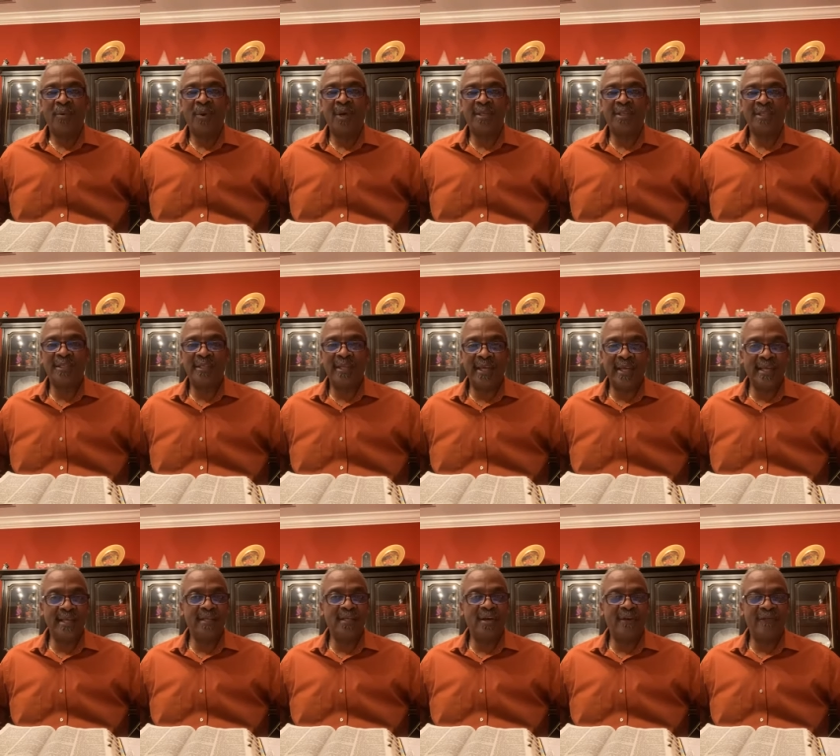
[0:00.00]
Well,
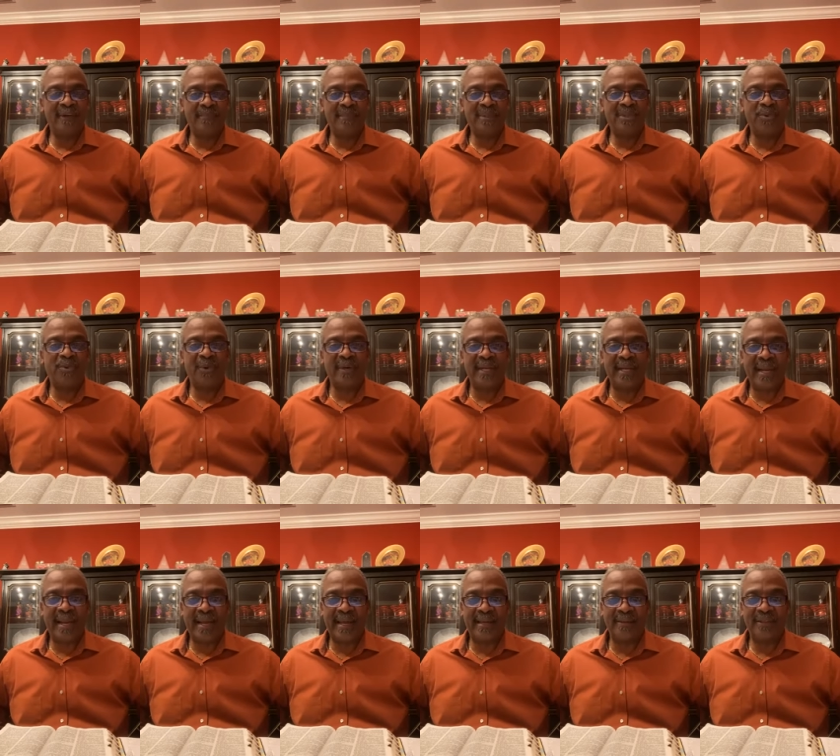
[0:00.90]
today, November
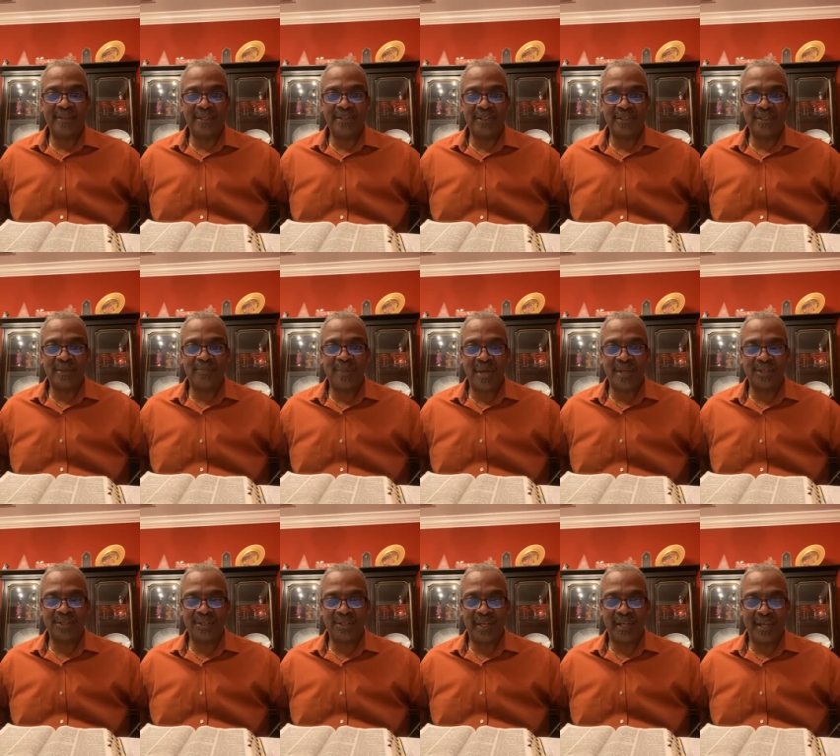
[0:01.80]
29th, is a
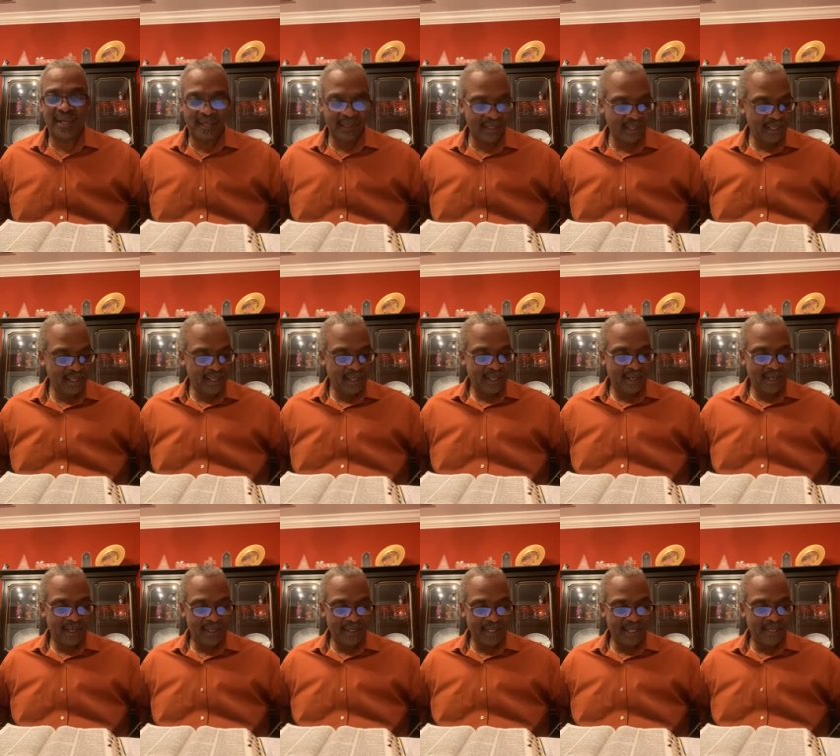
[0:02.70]
special day
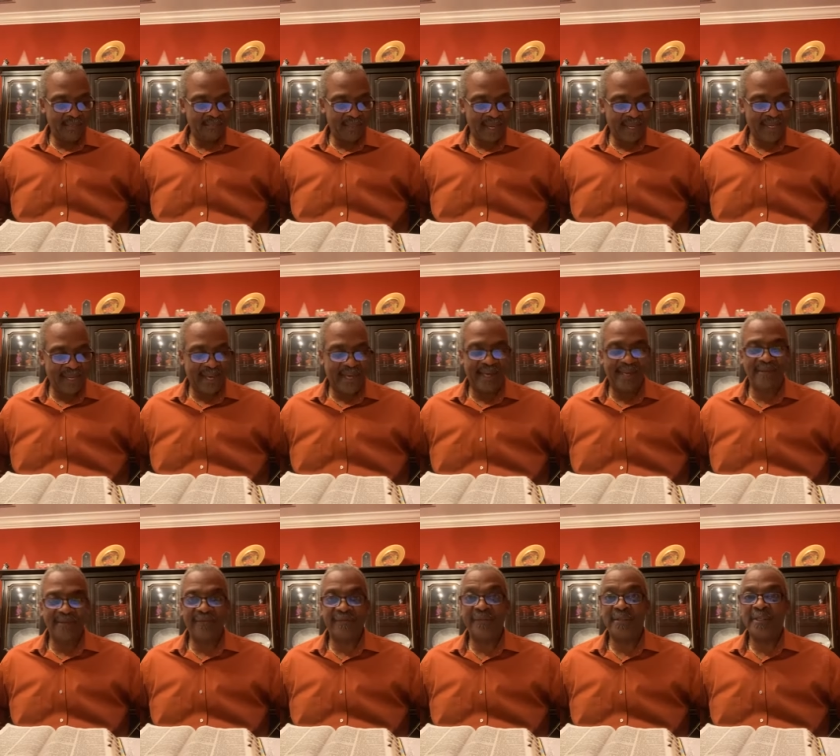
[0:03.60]
uh, in my
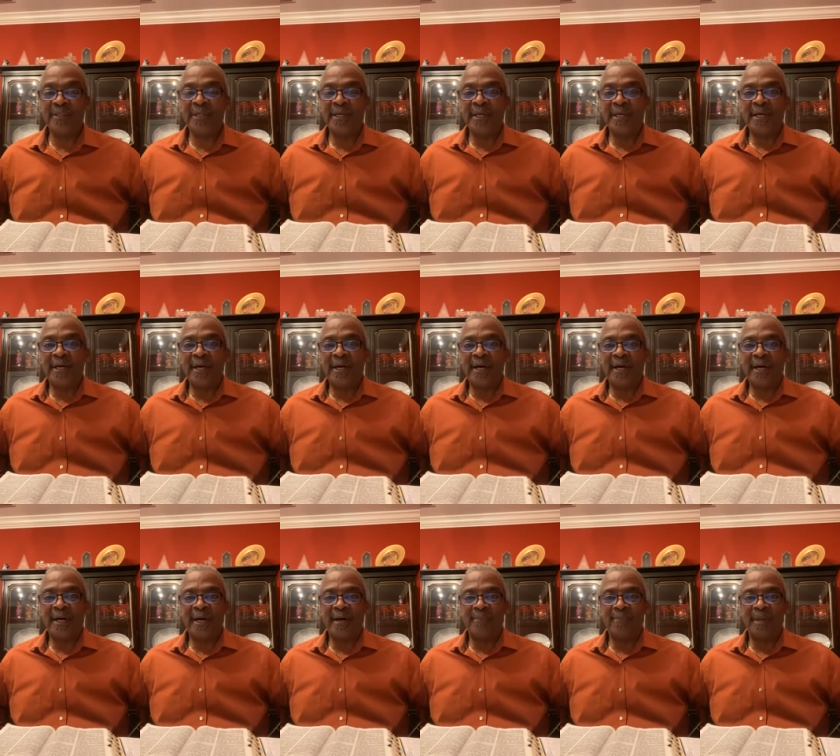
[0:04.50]
life
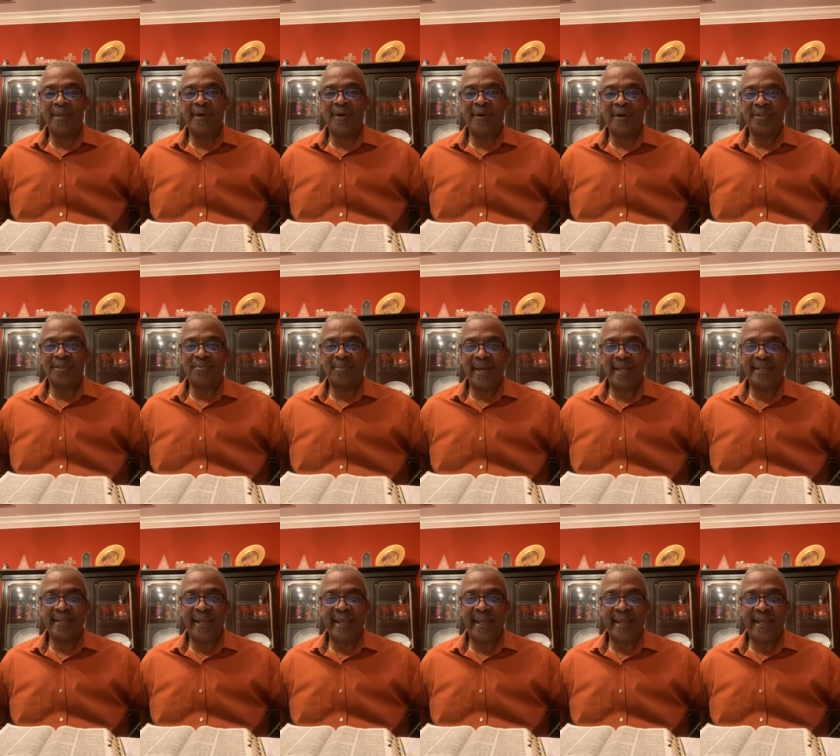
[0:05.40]
uh, because my
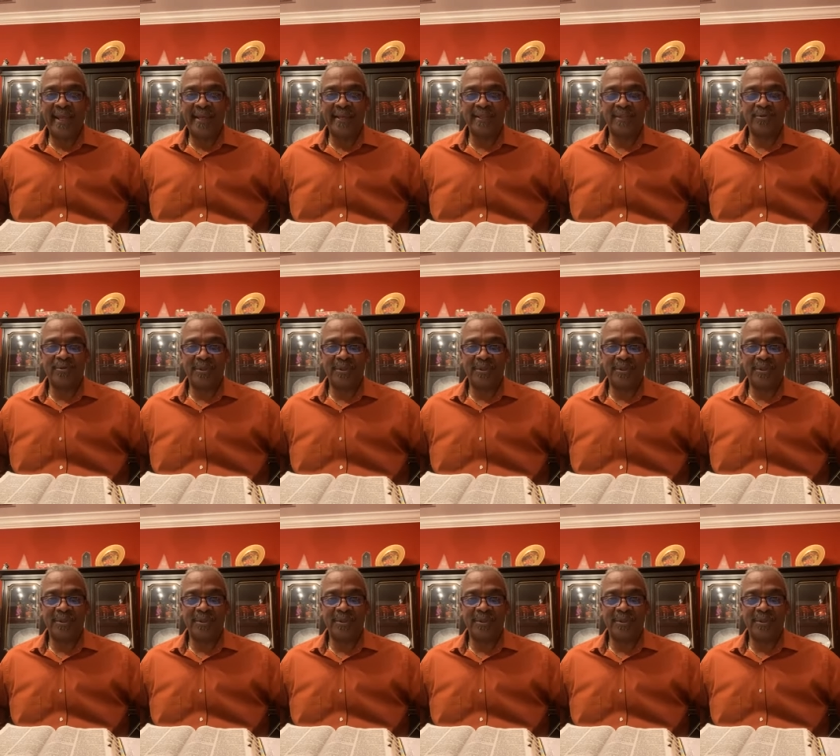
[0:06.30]
dad